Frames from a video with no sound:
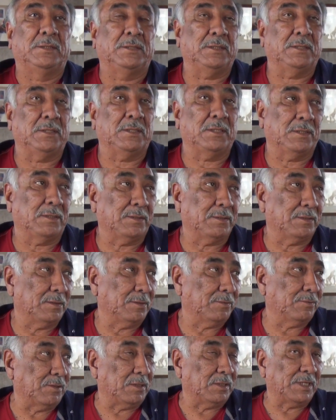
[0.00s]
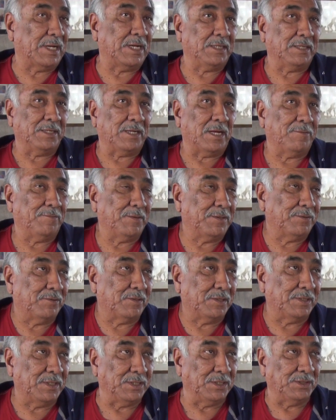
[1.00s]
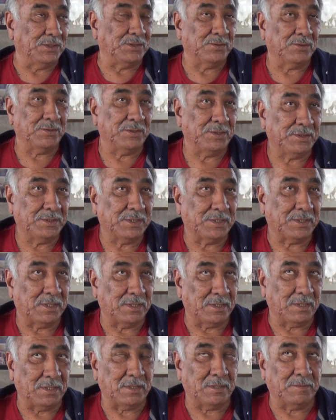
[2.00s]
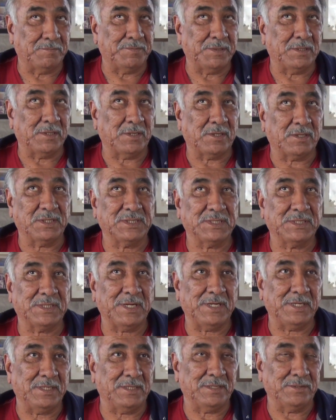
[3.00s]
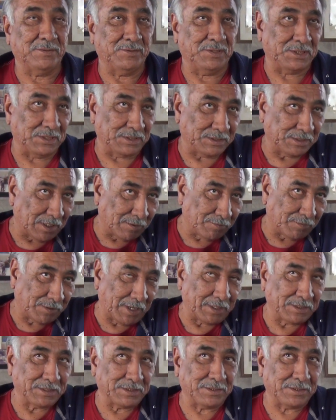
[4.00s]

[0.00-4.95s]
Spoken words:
Well, lately I've been really enjoying the Pilar slate, which is that black